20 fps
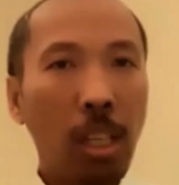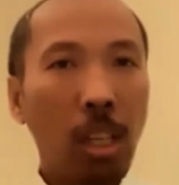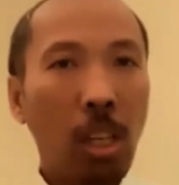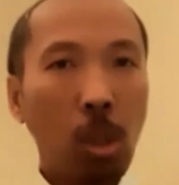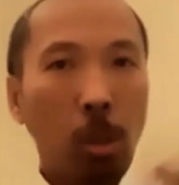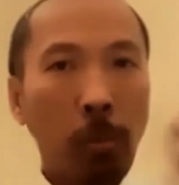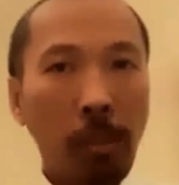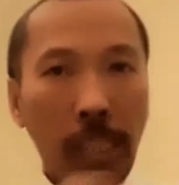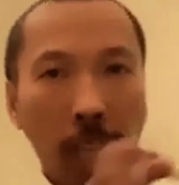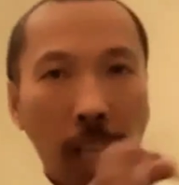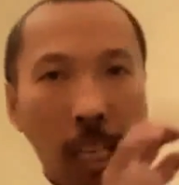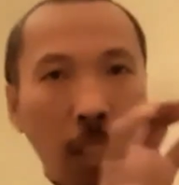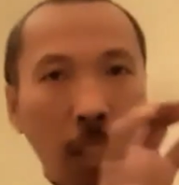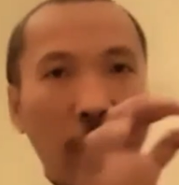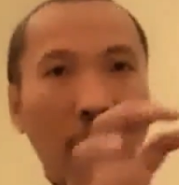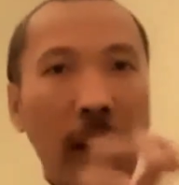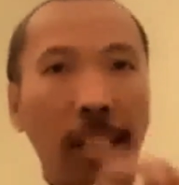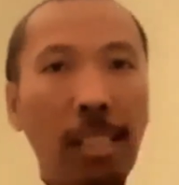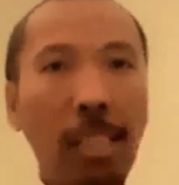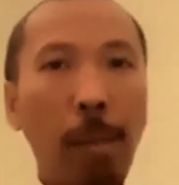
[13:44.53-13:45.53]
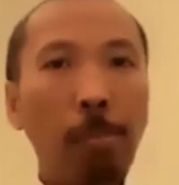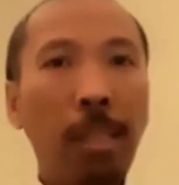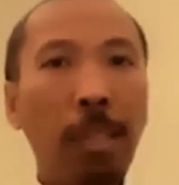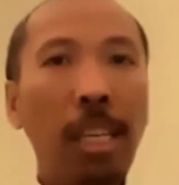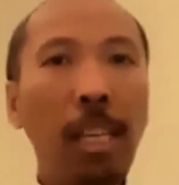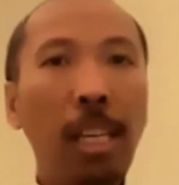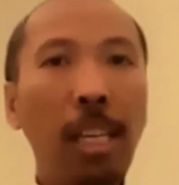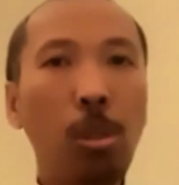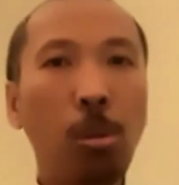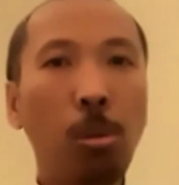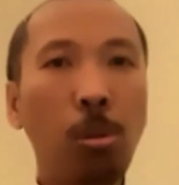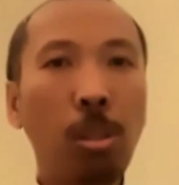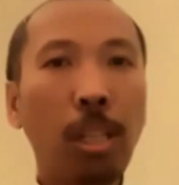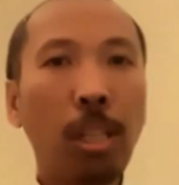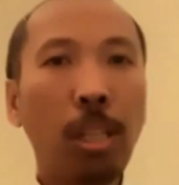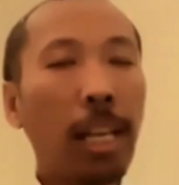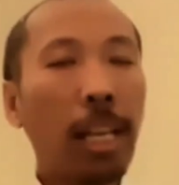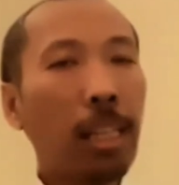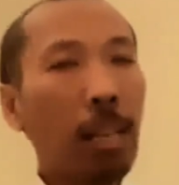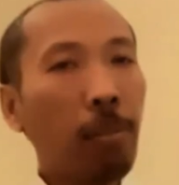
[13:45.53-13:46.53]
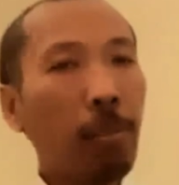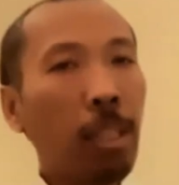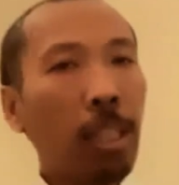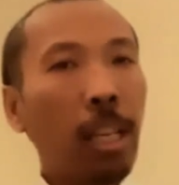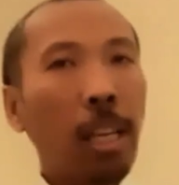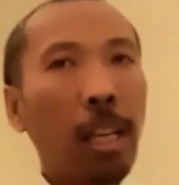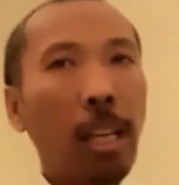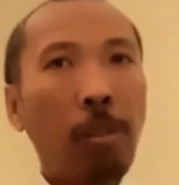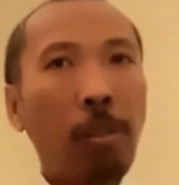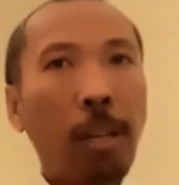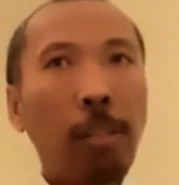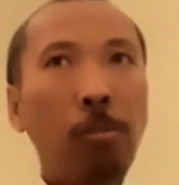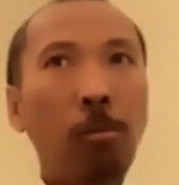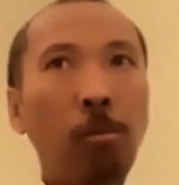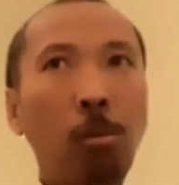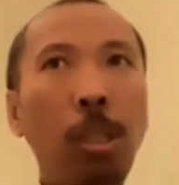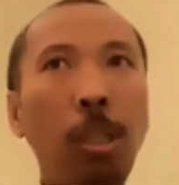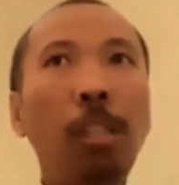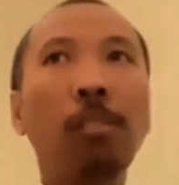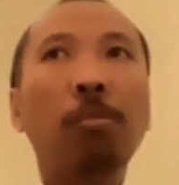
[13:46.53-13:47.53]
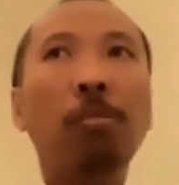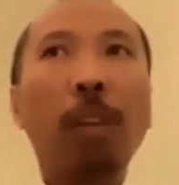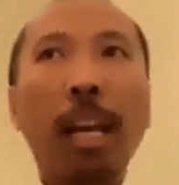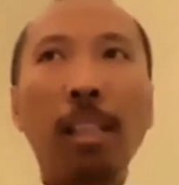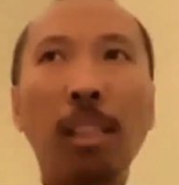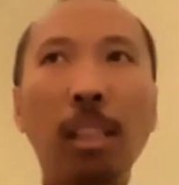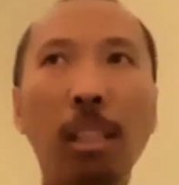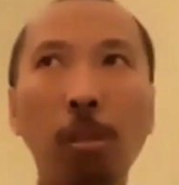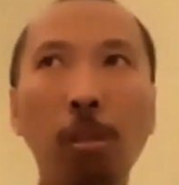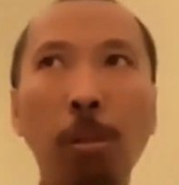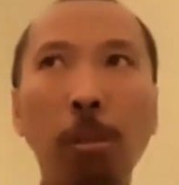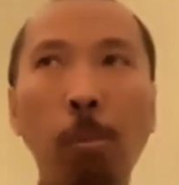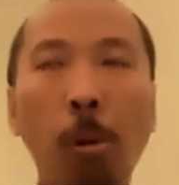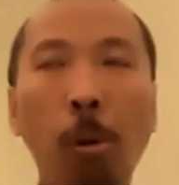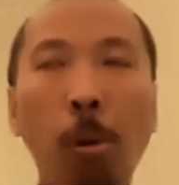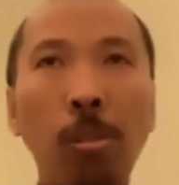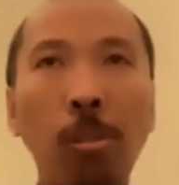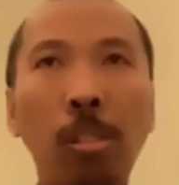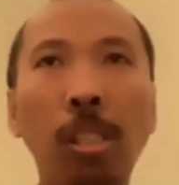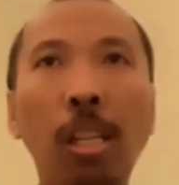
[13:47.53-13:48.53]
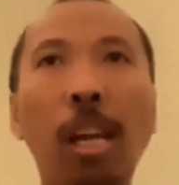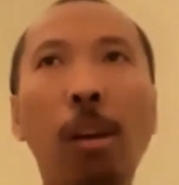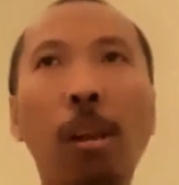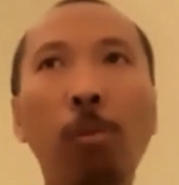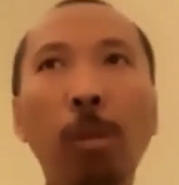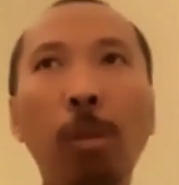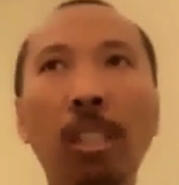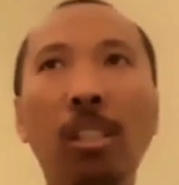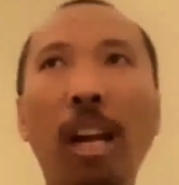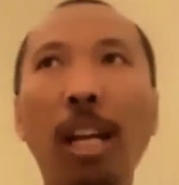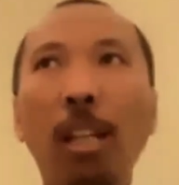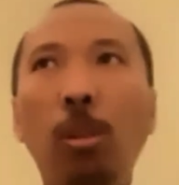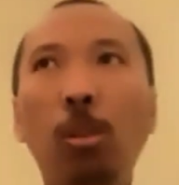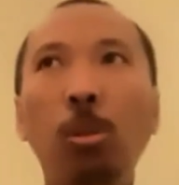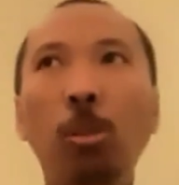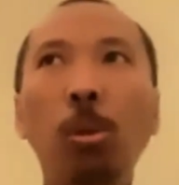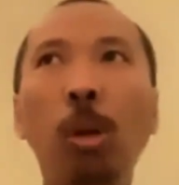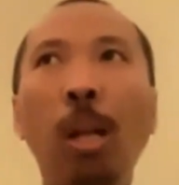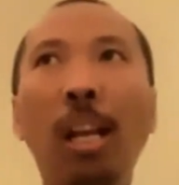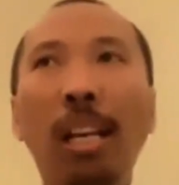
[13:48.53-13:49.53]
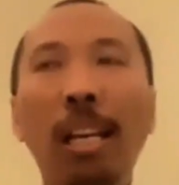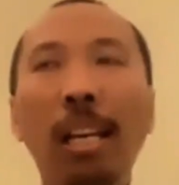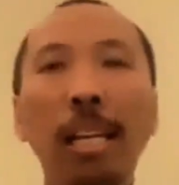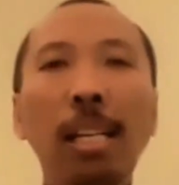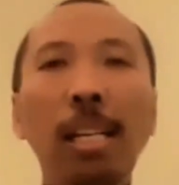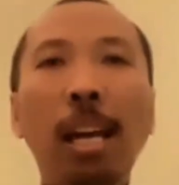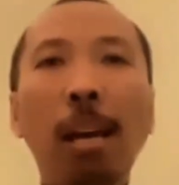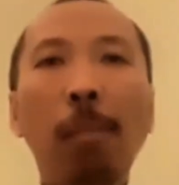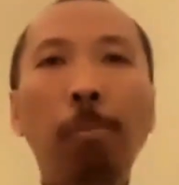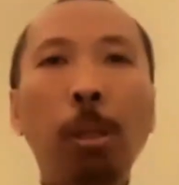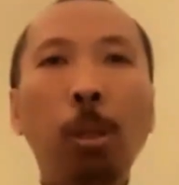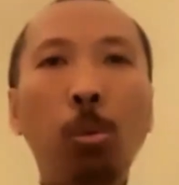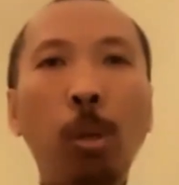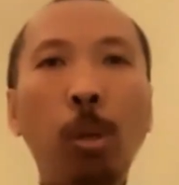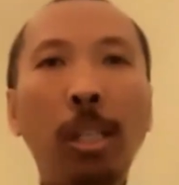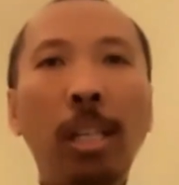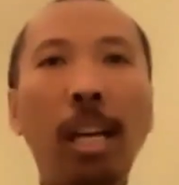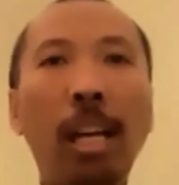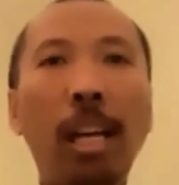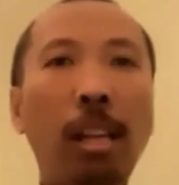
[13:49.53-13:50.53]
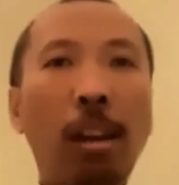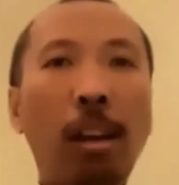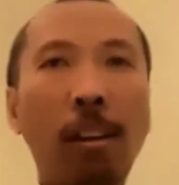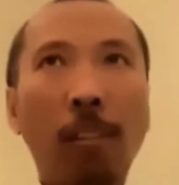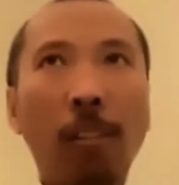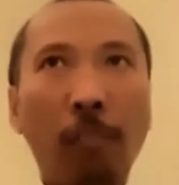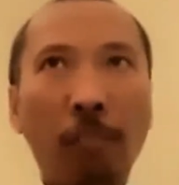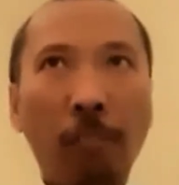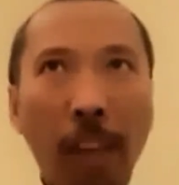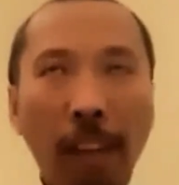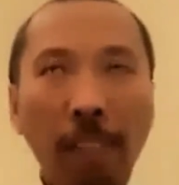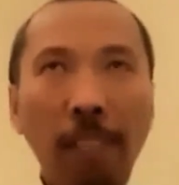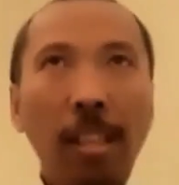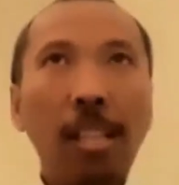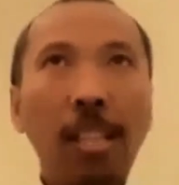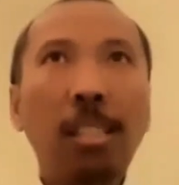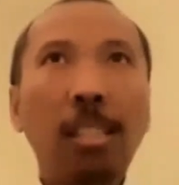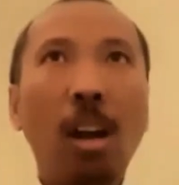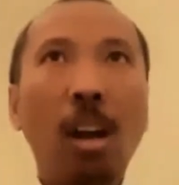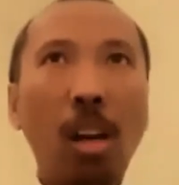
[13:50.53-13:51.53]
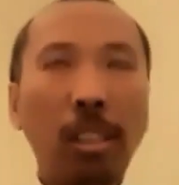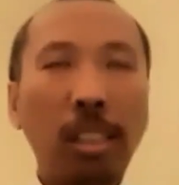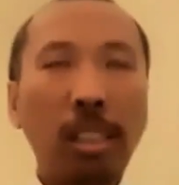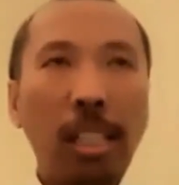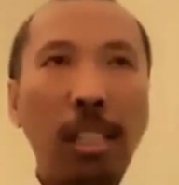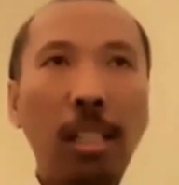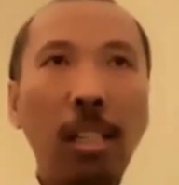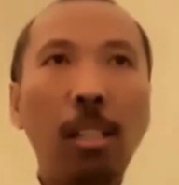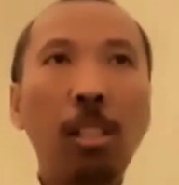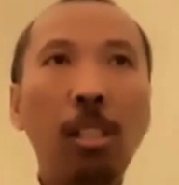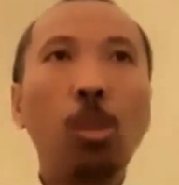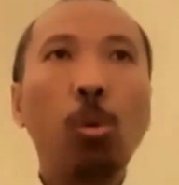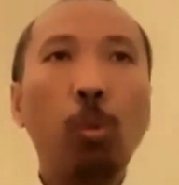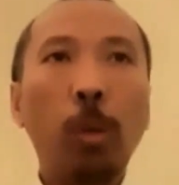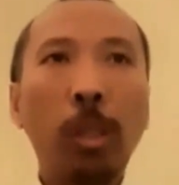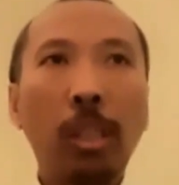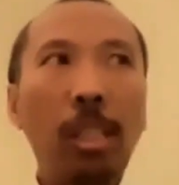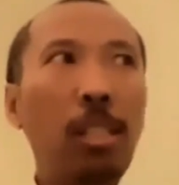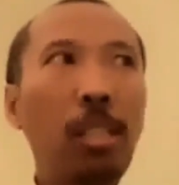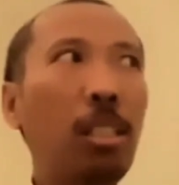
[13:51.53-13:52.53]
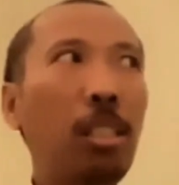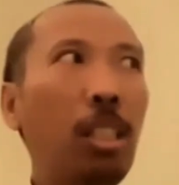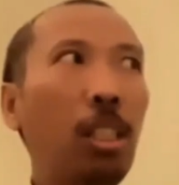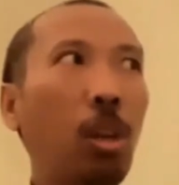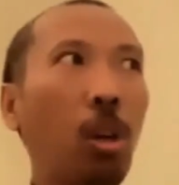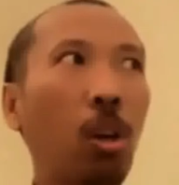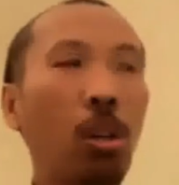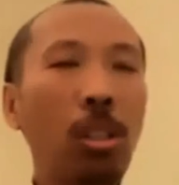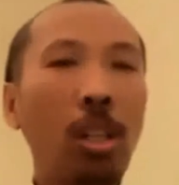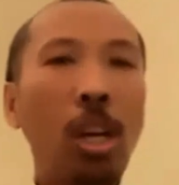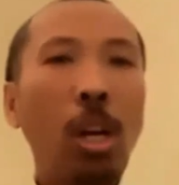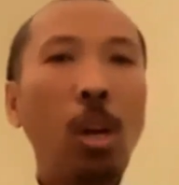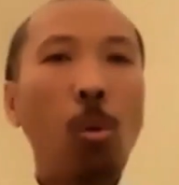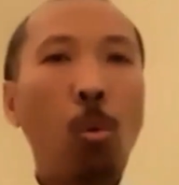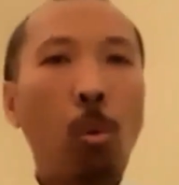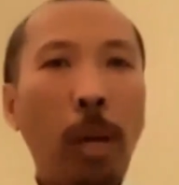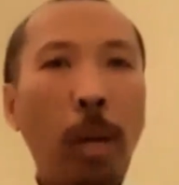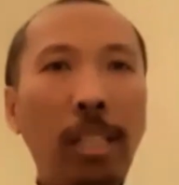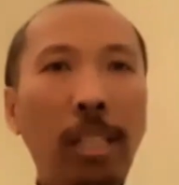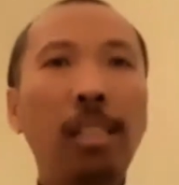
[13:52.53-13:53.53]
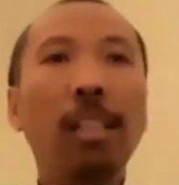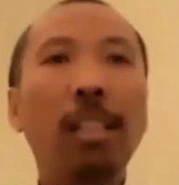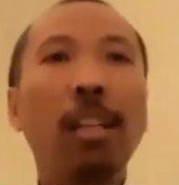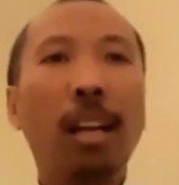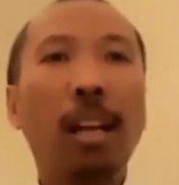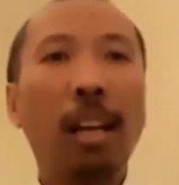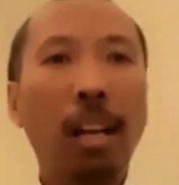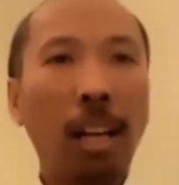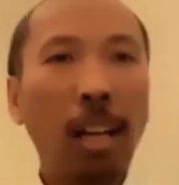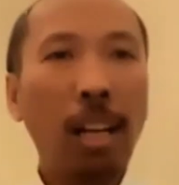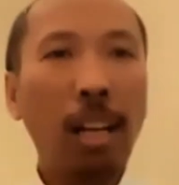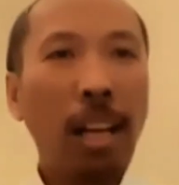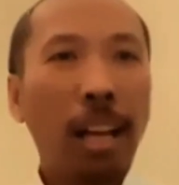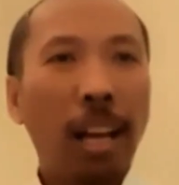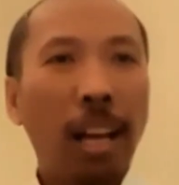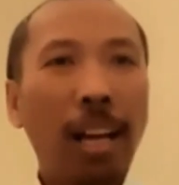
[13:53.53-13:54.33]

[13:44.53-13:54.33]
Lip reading: So we identify some key issues, and then when we write the reports, we try to link between the various articles within CEDAW with the